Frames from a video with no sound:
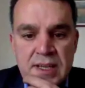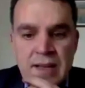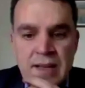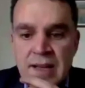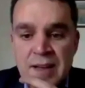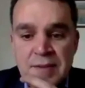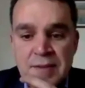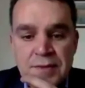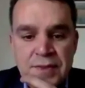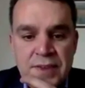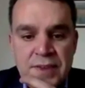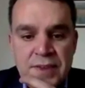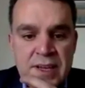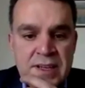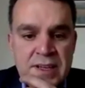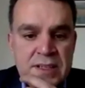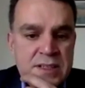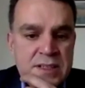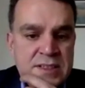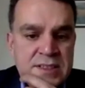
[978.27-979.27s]

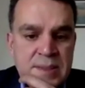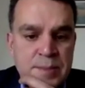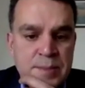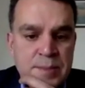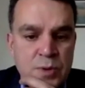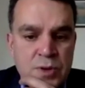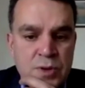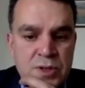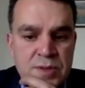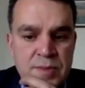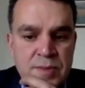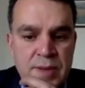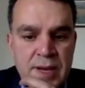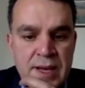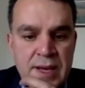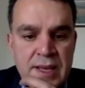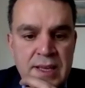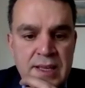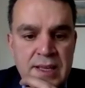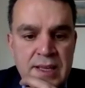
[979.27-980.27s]
unfair support
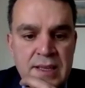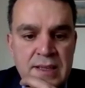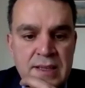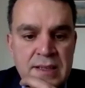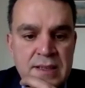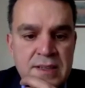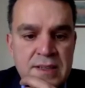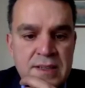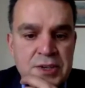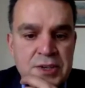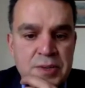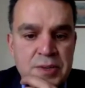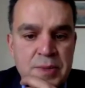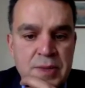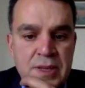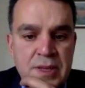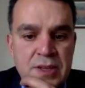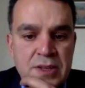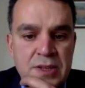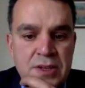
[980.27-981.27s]
by the
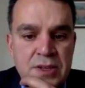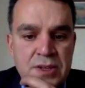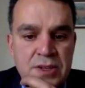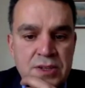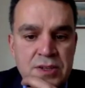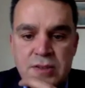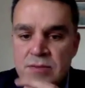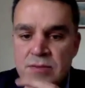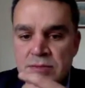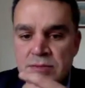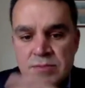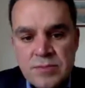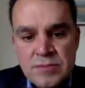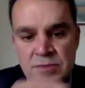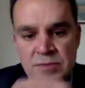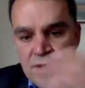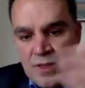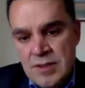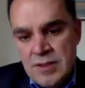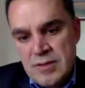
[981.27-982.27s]
European Union.
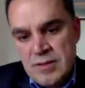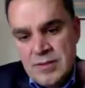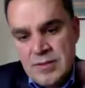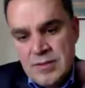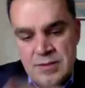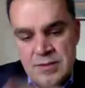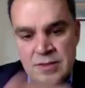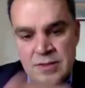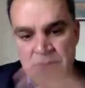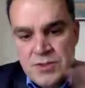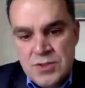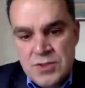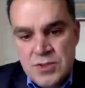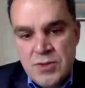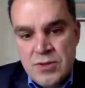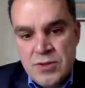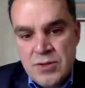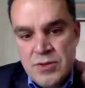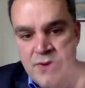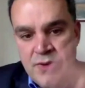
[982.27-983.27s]

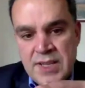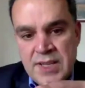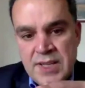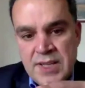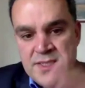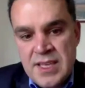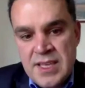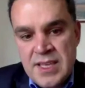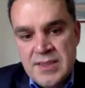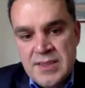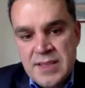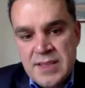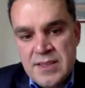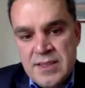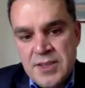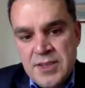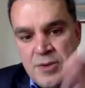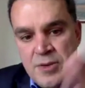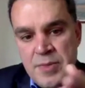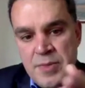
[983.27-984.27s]
So Greeks think that
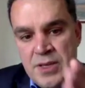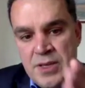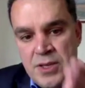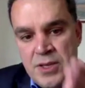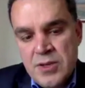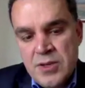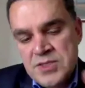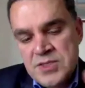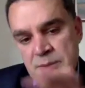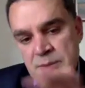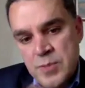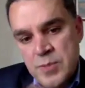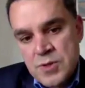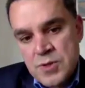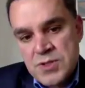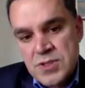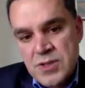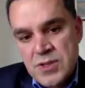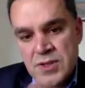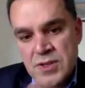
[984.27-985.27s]
the European Union supports
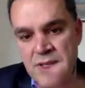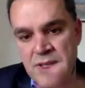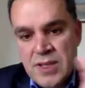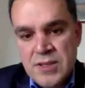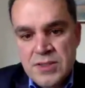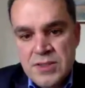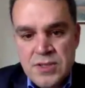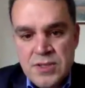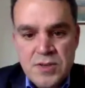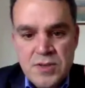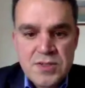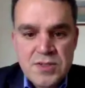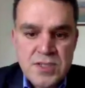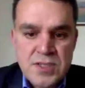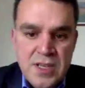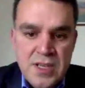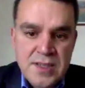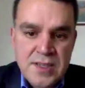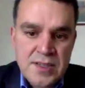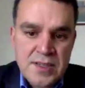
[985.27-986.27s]
Turkey and Turks
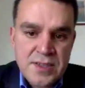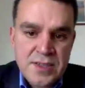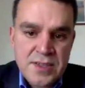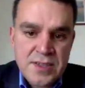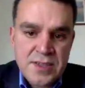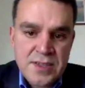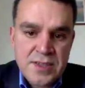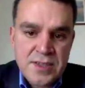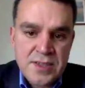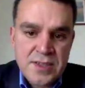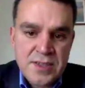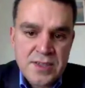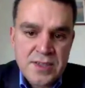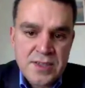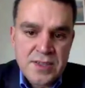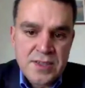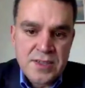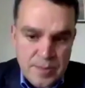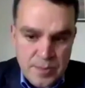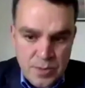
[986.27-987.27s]
think that the European Union
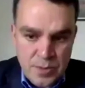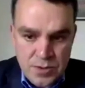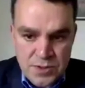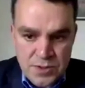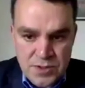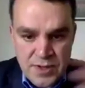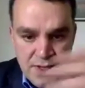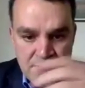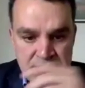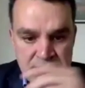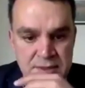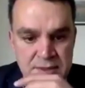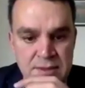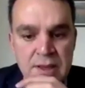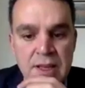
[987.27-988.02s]
supports Greece.